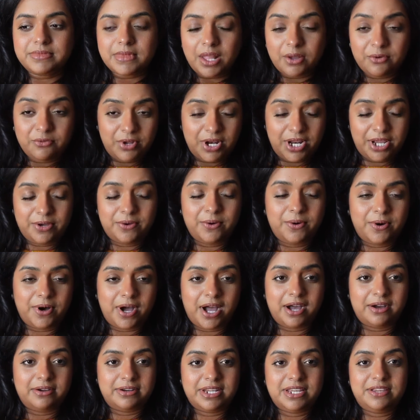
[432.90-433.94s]
when I go
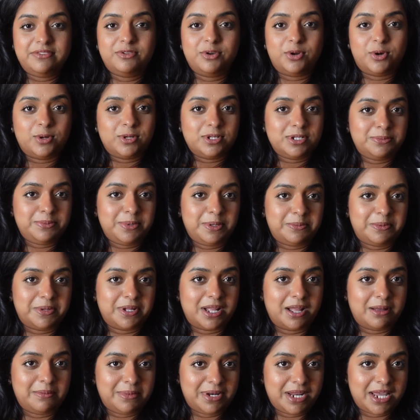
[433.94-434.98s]
out, even older people
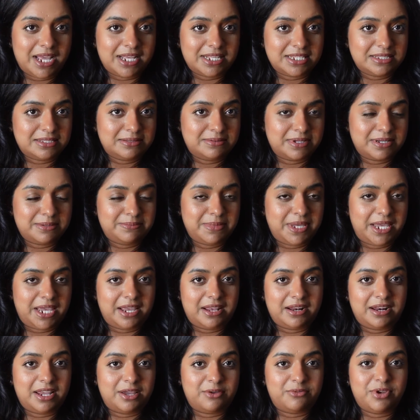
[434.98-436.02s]
come and ask
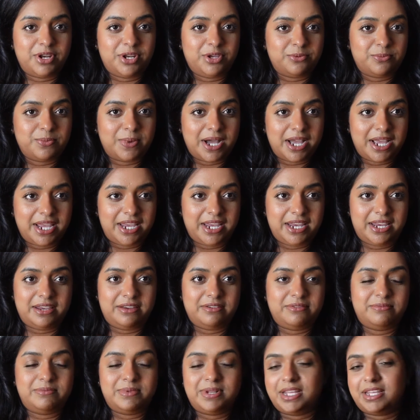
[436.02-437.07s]
me, like, where do you buy,
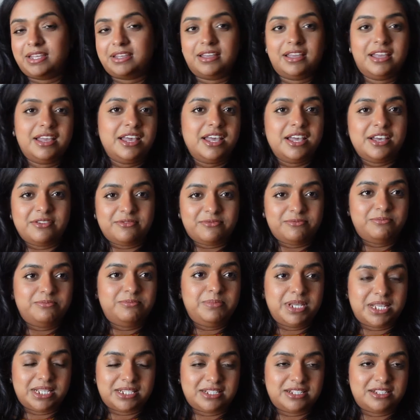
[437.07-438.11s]
like,
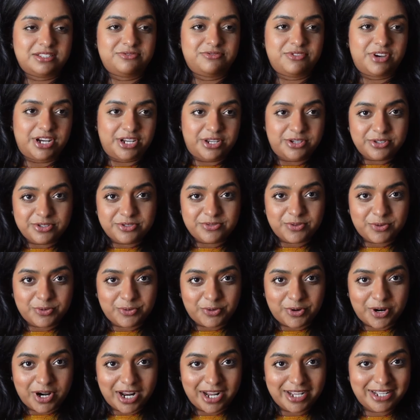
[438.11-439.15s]
because it's very useful
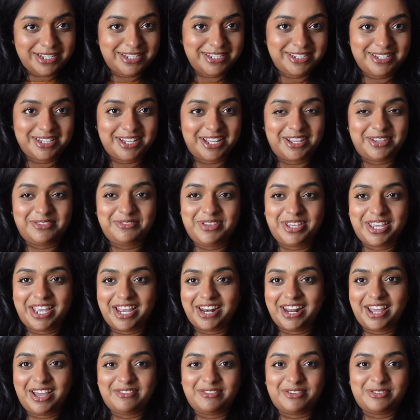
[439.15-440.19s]
for us. Like we can
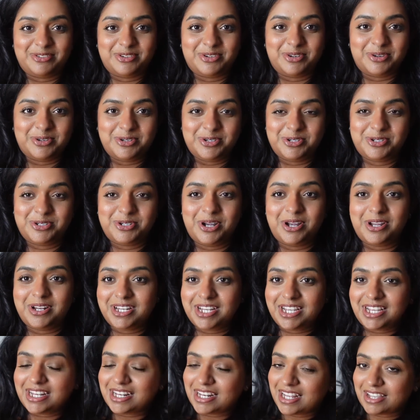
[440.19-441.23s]
have our own
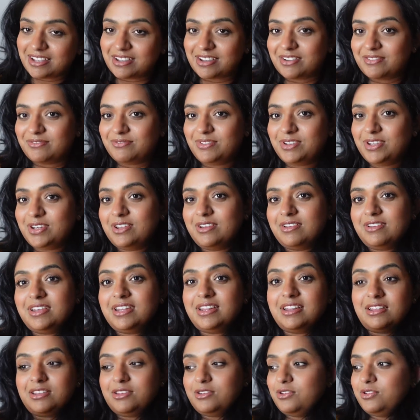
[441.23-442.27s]
trolley, like
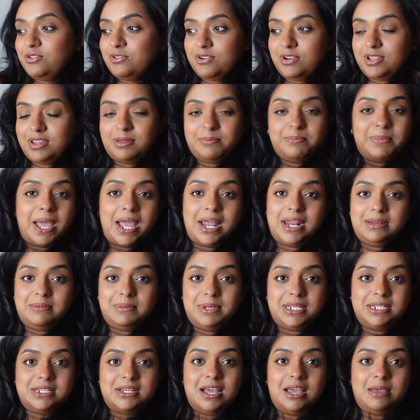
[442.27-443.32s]
during the
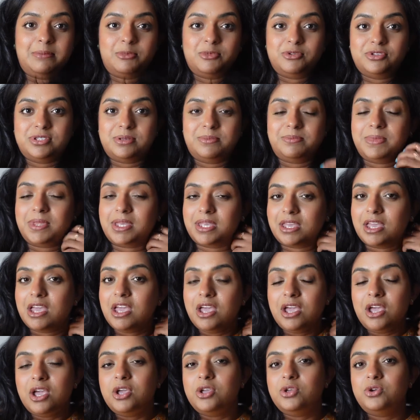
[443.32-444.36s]
pandemic time or something,
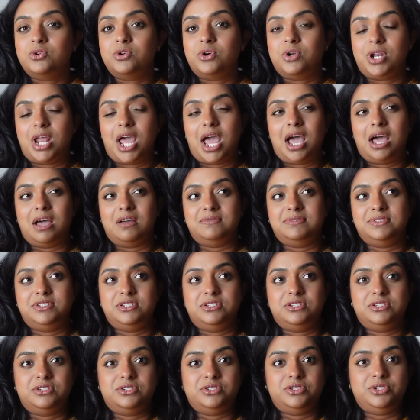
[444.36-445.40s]
you don't have
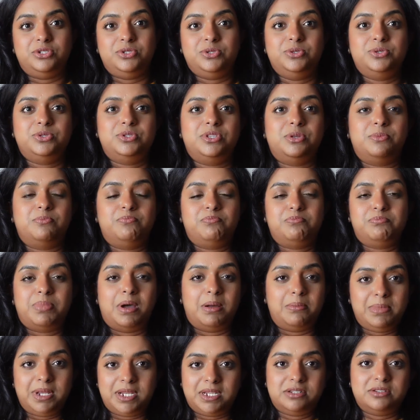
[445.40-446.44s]
to use the
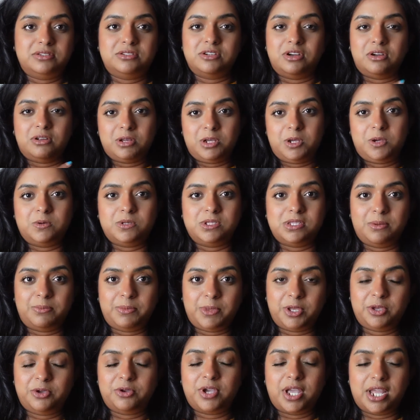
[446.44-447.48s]
public trolley or
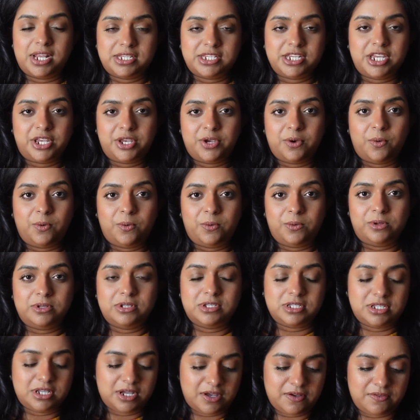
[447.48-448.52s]
something. You can take your own
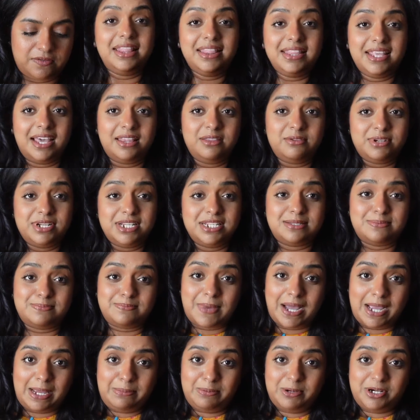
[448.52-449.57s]
stuff. And the other one is
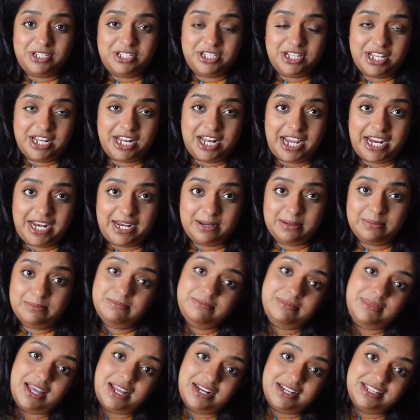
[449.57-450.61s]
my personal
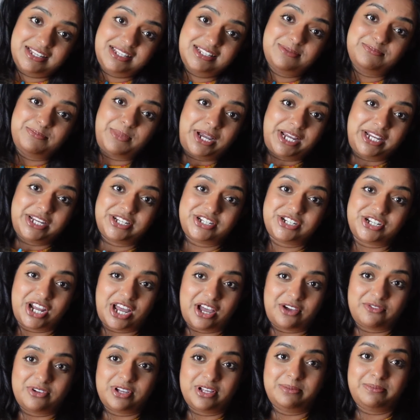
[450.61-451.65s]
item, that is my
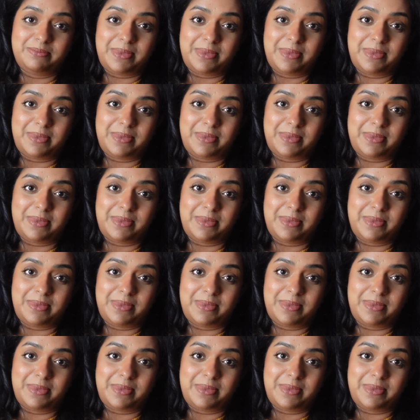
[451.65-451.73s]
travel